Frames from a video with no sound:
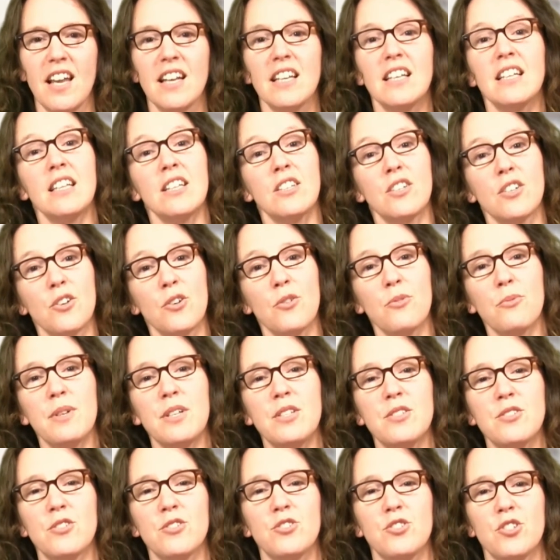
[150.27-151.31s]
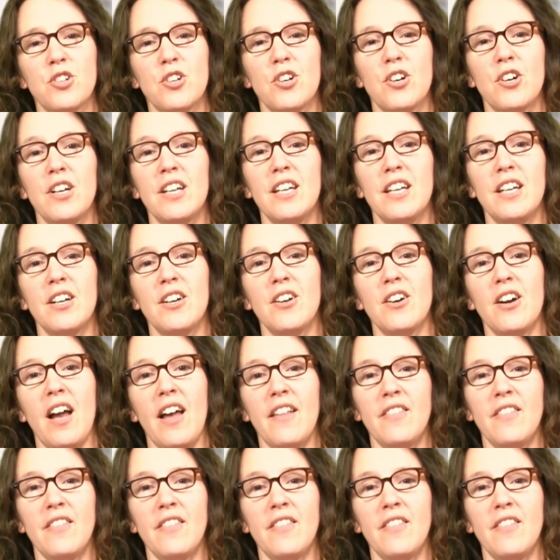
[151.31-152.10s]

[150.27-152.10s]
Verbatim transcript: and clinical researcher here